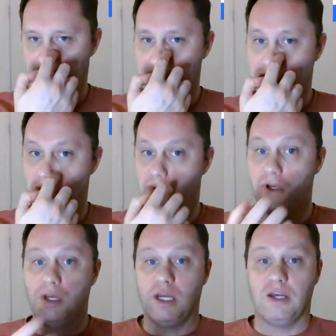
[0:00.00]

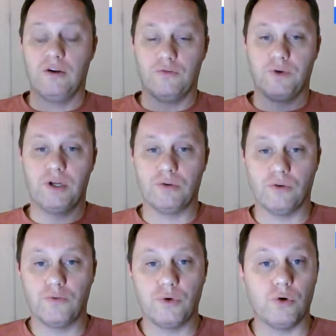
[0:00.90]
So free
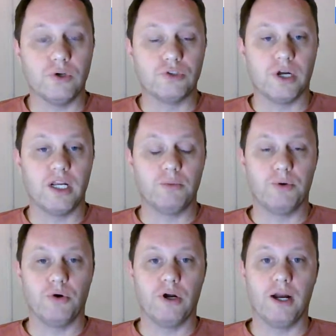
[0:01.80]
indoor food growing training
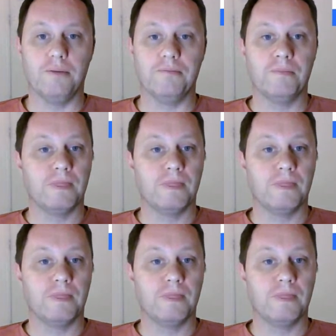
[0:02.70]
program.